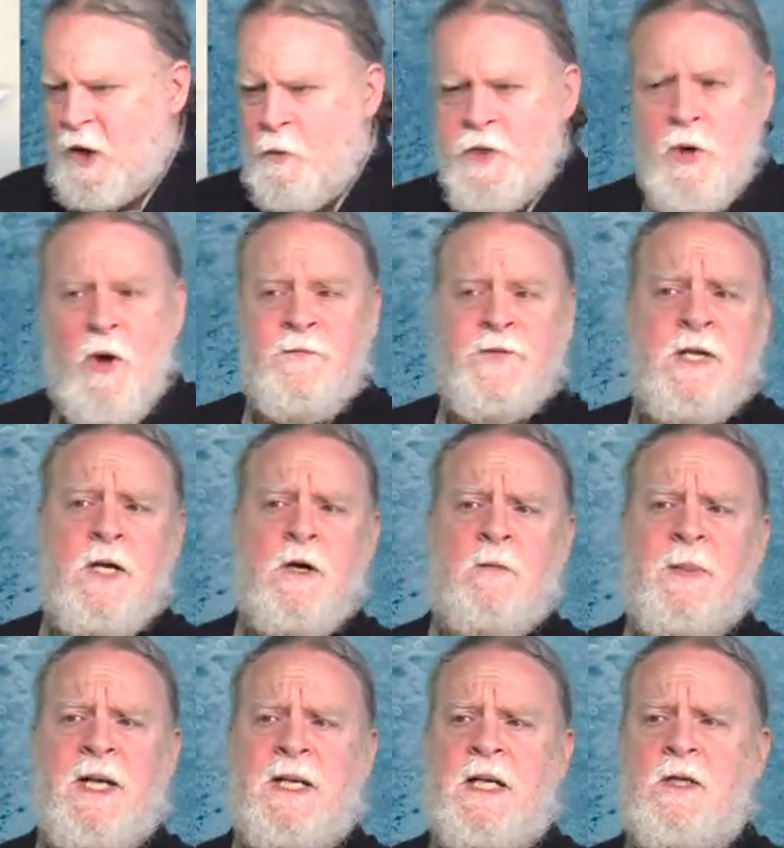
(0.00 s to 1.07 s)
well, you often hear
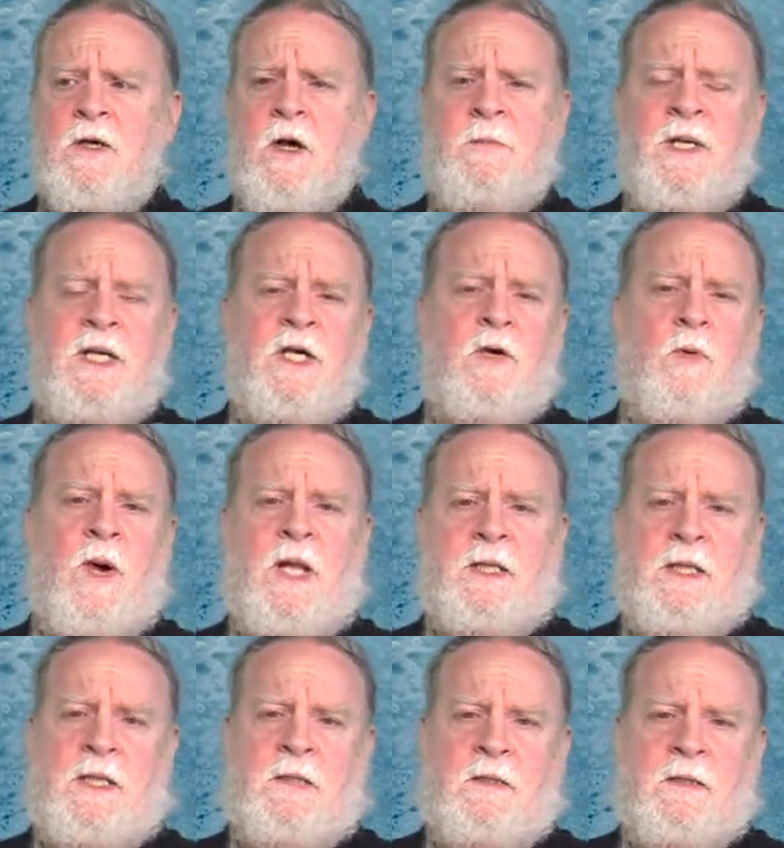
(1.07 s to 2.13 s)
about income
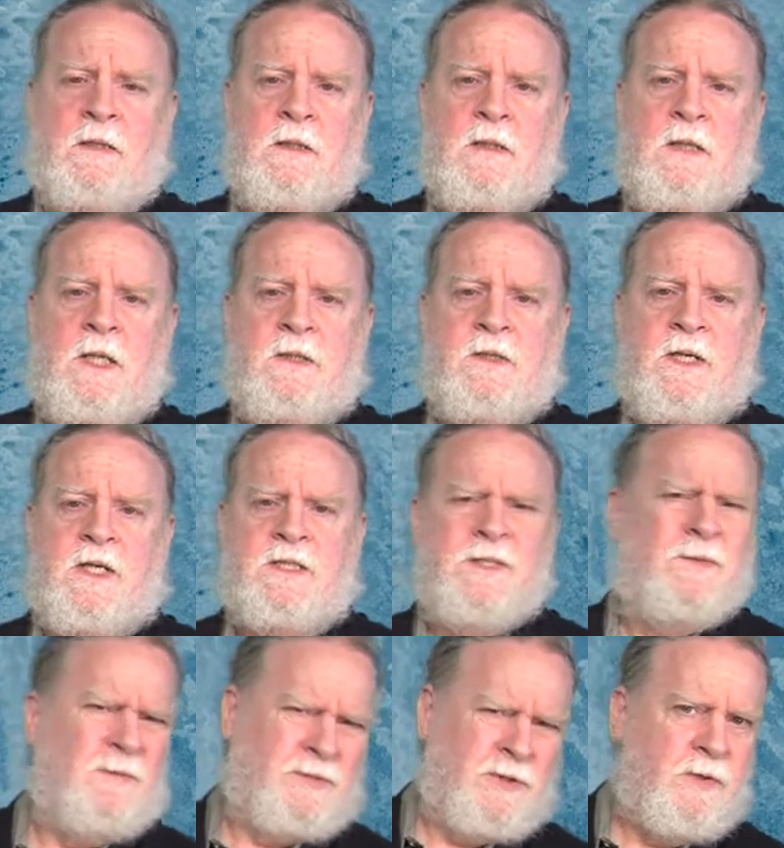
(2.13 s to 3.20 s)
inequality in the United
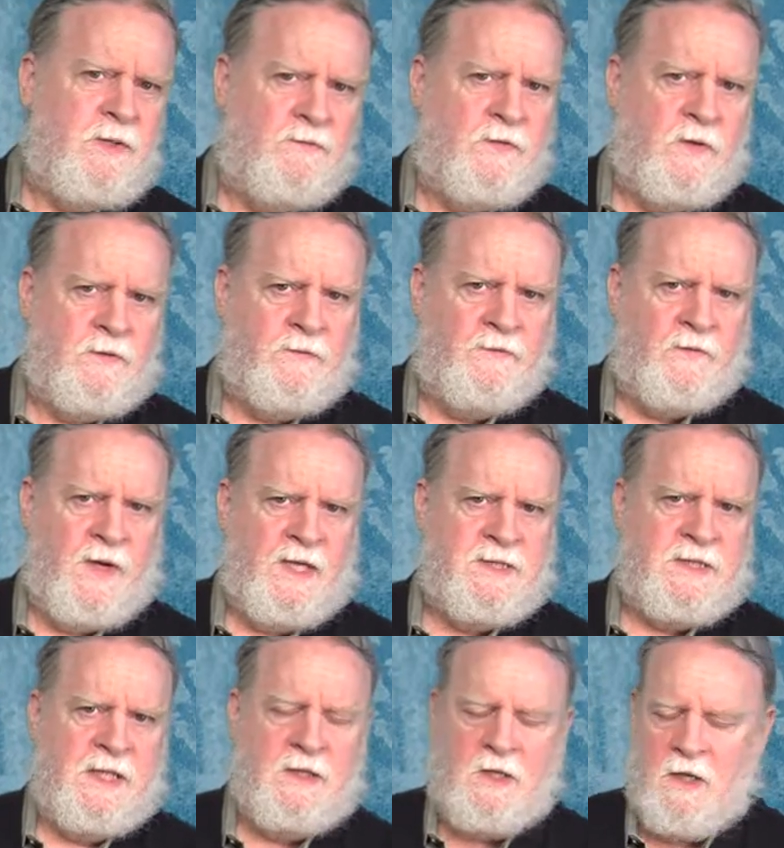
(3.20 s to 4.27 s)
States. I'm sure you've heard the
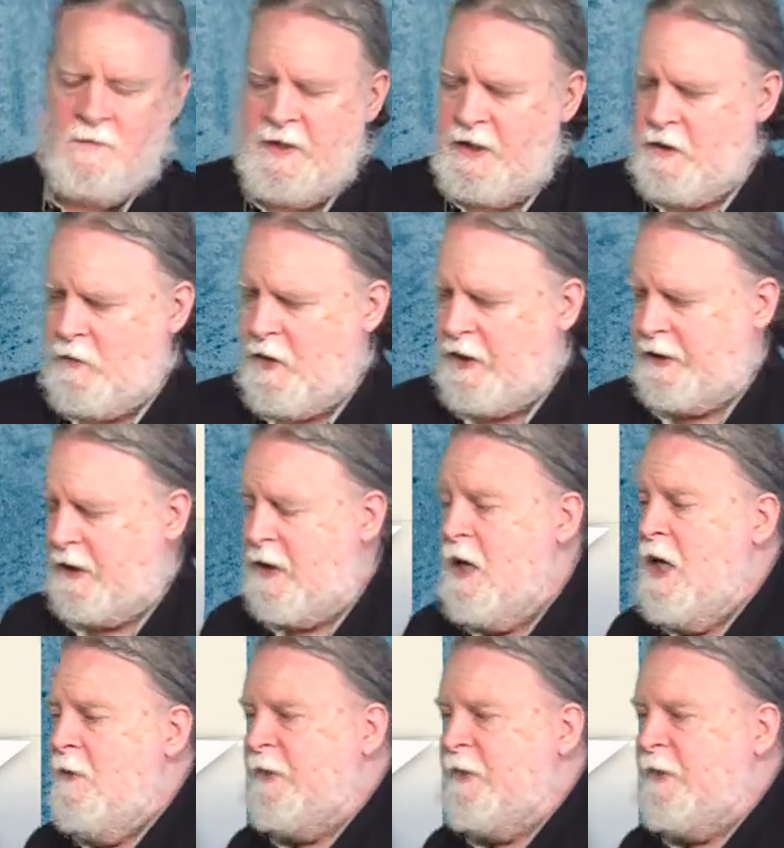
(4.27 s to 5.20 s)
phrase, income inequality.